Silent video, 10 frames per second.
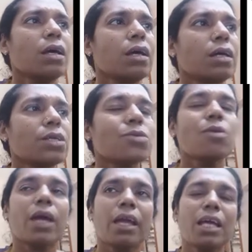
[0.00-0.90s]
So
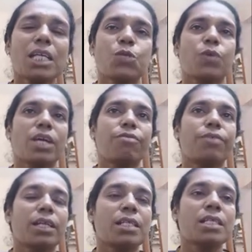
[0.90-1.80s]
each
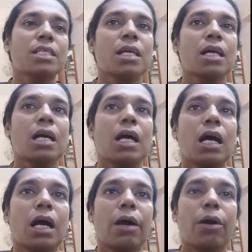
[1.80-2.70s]
wavefronts
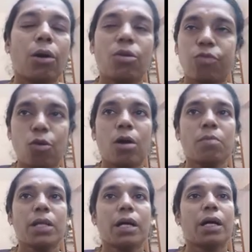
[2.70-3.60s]
are
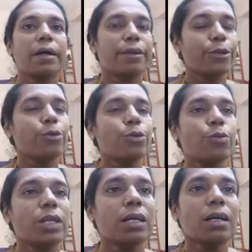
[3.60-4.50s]
formed due to
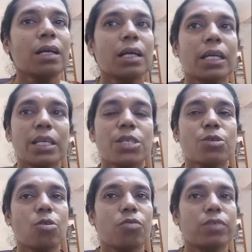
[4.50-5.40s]
the hit
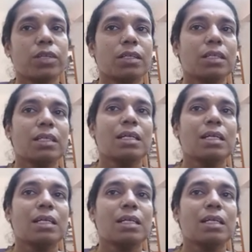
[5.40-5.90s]
of the